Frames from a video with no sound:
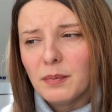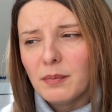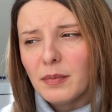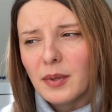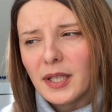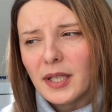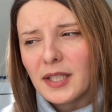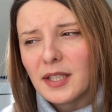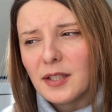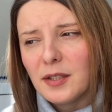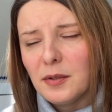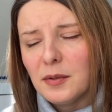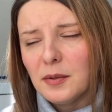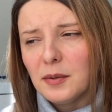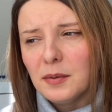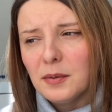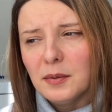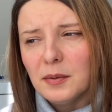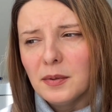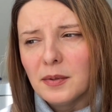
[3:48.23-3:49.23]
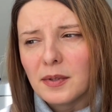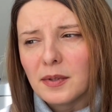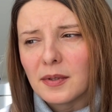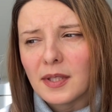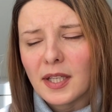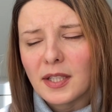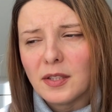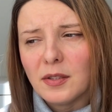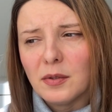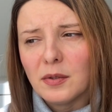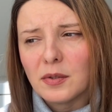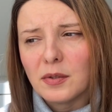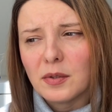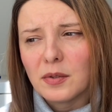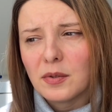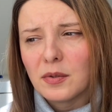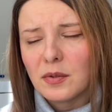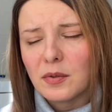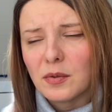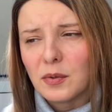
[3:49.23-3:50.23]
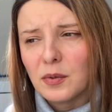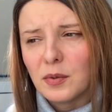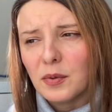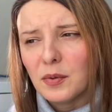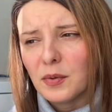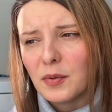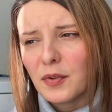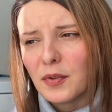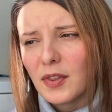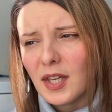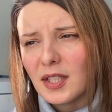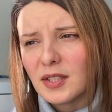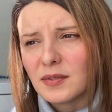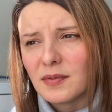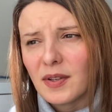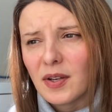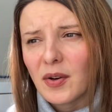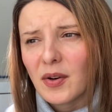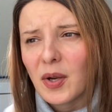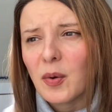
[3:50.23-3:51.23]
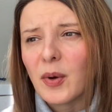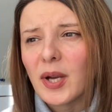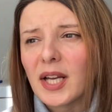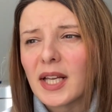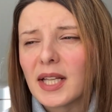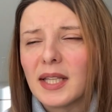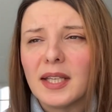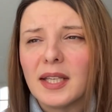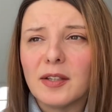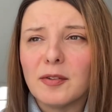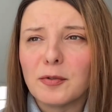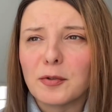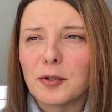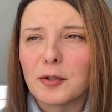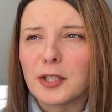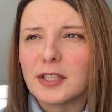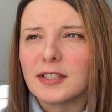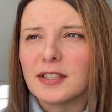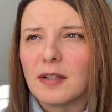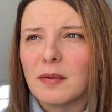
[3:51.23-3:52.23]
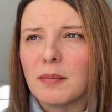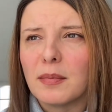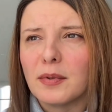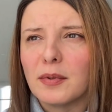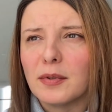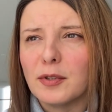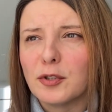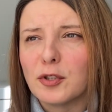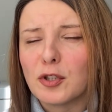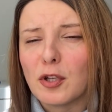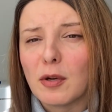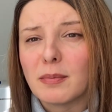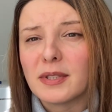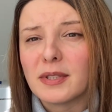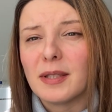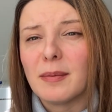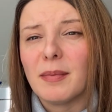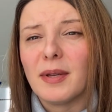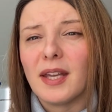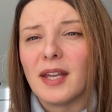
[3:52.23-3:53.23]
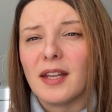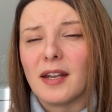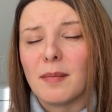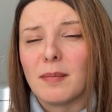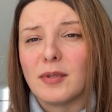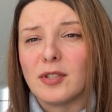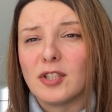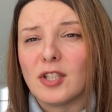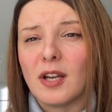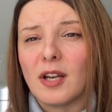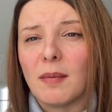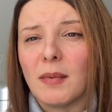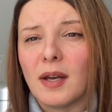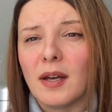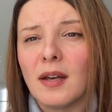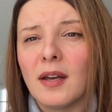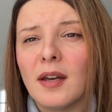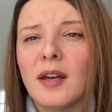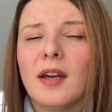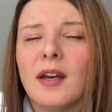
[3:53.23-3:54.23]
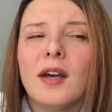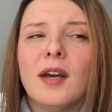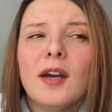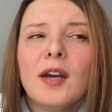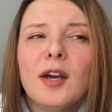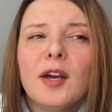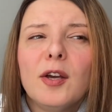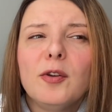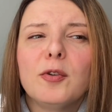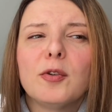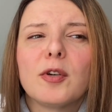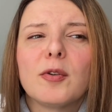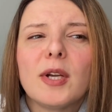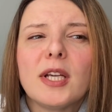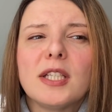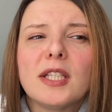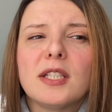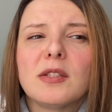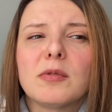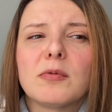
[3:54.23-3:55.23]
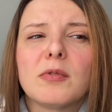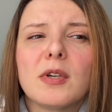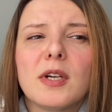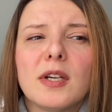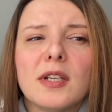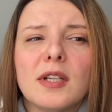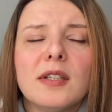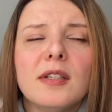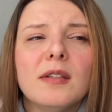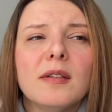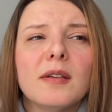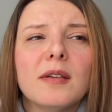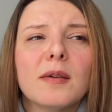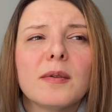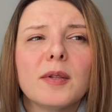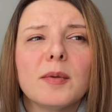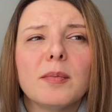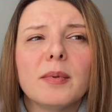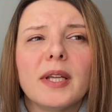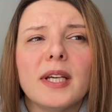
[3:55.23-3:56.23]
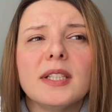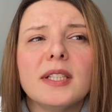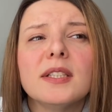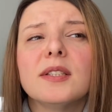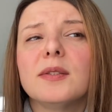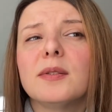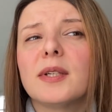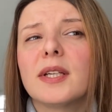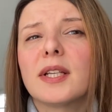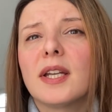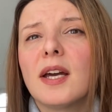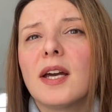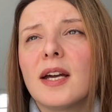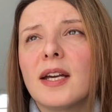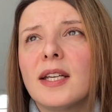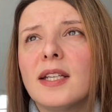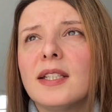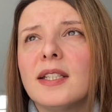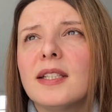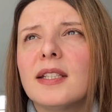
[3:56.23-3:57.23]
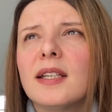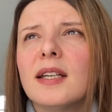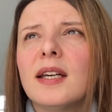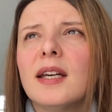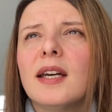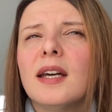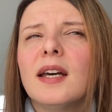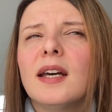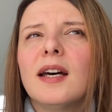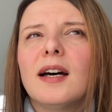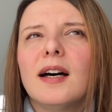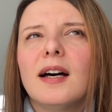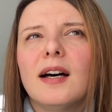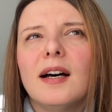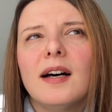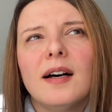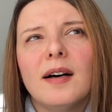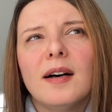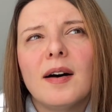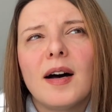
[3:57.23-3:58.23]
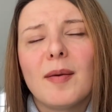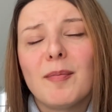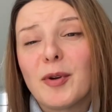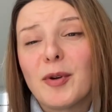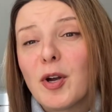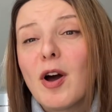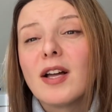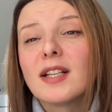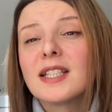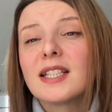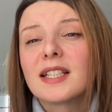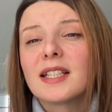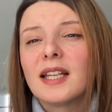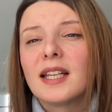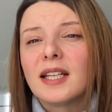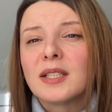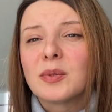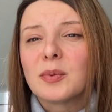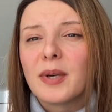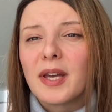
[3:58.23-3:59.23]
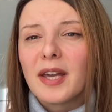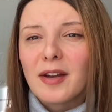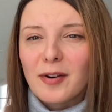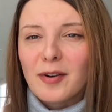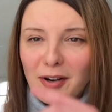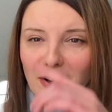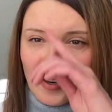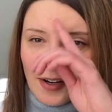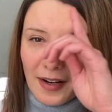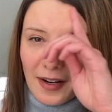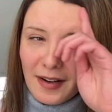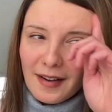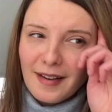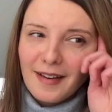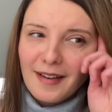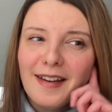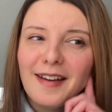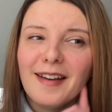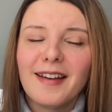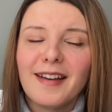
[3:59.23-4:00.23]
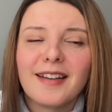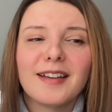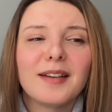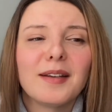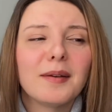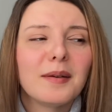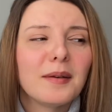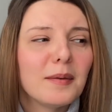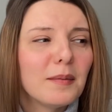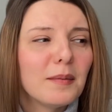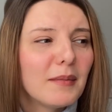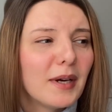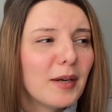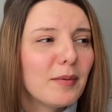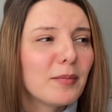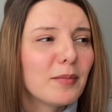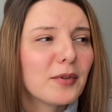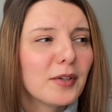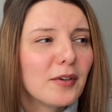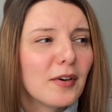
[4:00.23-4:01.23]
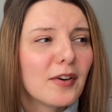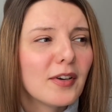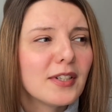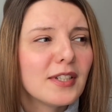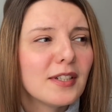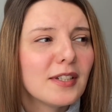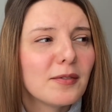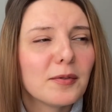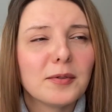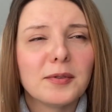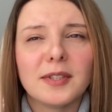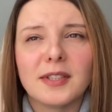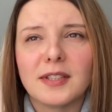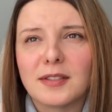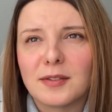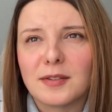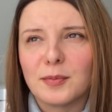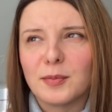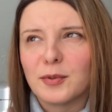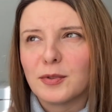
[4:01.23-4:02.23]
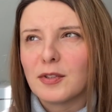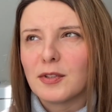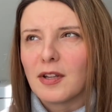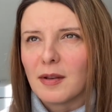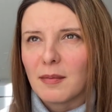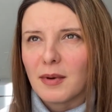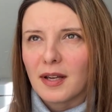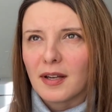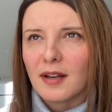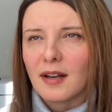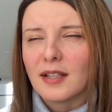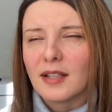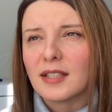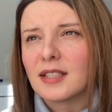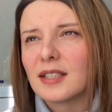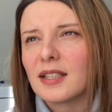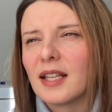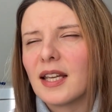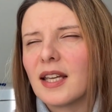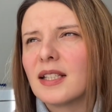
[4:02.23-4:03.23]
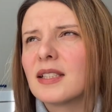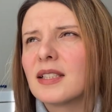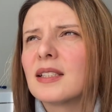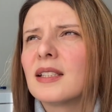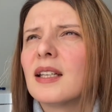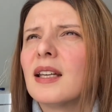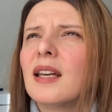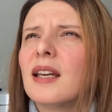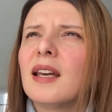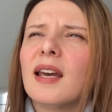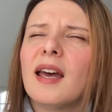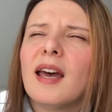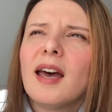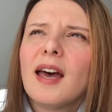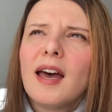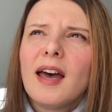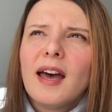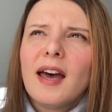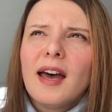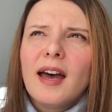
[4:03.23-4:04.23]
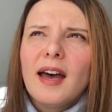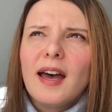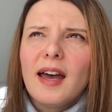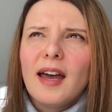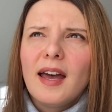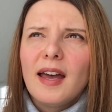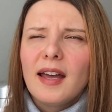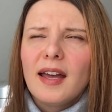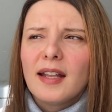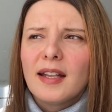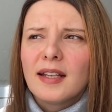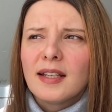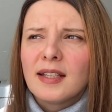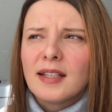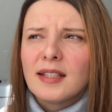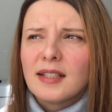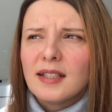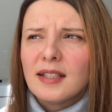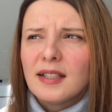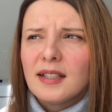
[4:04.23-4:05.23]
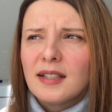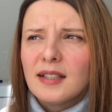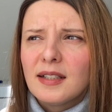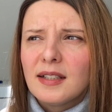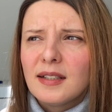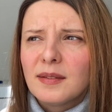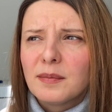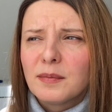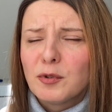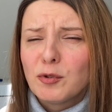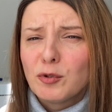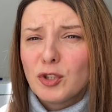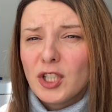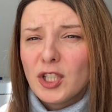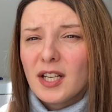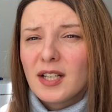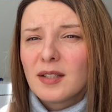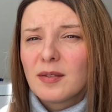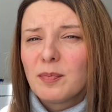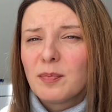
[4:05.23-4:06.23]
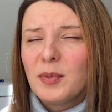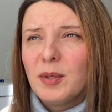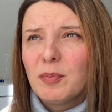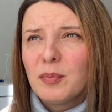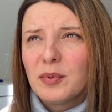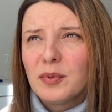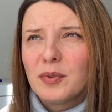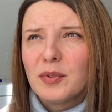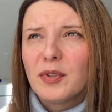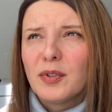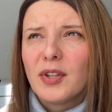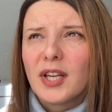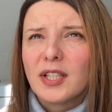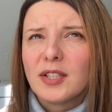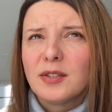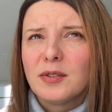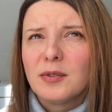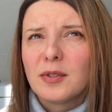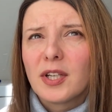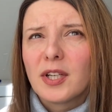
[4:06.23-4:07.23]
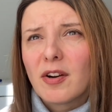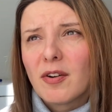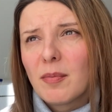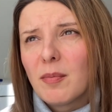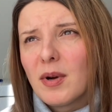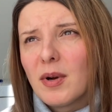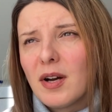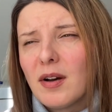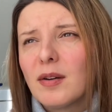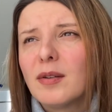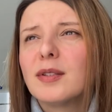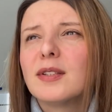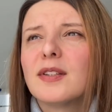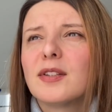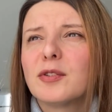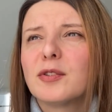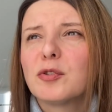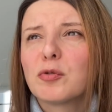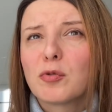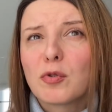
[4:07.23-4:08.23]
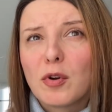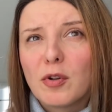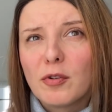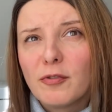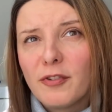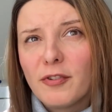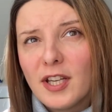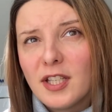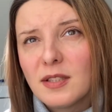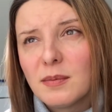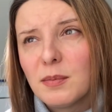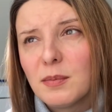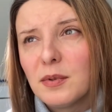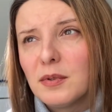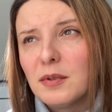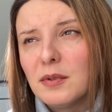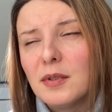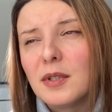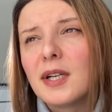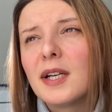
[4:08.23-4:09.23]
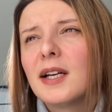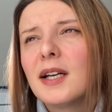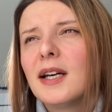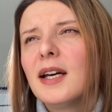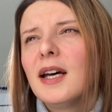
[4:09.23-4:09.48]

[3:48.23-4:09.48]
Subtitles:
Like, you get used to things very quickly. For example, you stop sleeping in a pajama, you are ready to run, you know the places you can hide. I'm a contact lens wearer, and my priority rule is to put on my contact lens and to check people that you care about, to scroll Facebook.